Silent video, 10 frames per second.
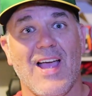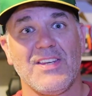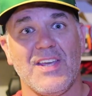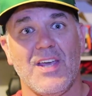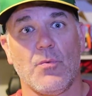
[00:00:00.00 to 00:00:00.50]
I
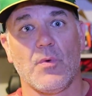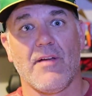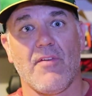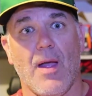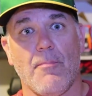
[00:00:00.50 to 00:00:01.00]
did
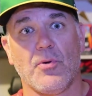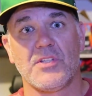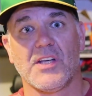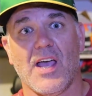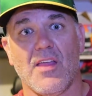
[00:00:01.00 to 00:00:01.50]
whenever I
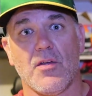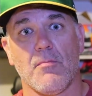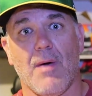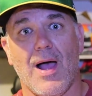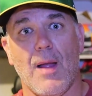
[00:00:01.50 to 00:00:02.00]
put together
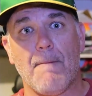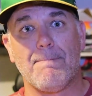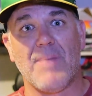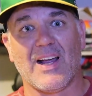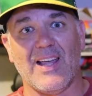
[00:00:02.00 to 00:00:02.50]
my
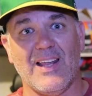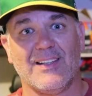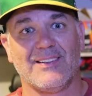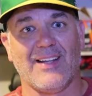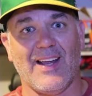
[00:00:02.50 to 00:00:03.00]
bucket,
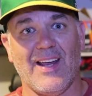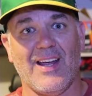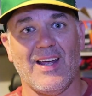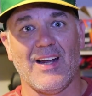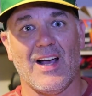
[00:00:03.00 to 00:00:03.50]

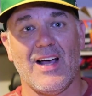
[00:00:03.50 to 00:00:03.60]
and